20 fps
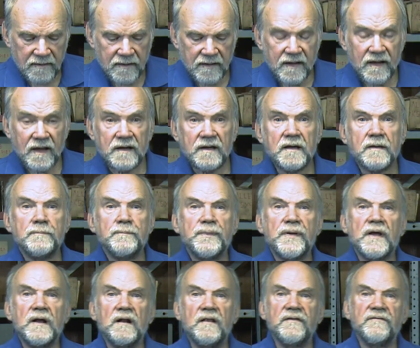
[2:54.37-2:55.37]
can
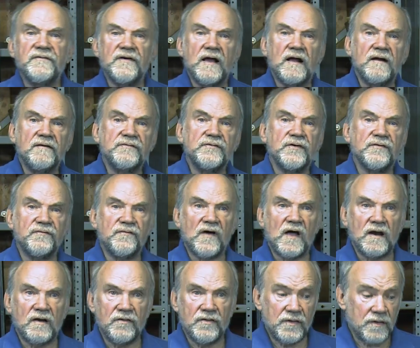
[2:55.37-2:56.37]
compel the valve to
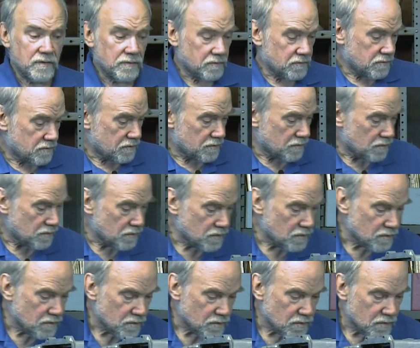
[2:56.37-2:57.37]
follow
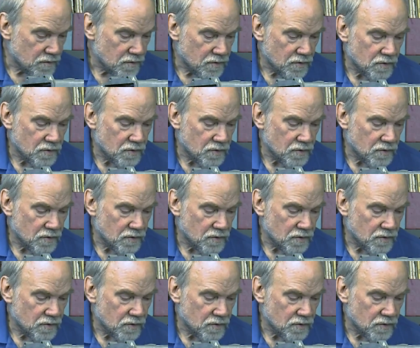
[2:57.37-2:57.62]
the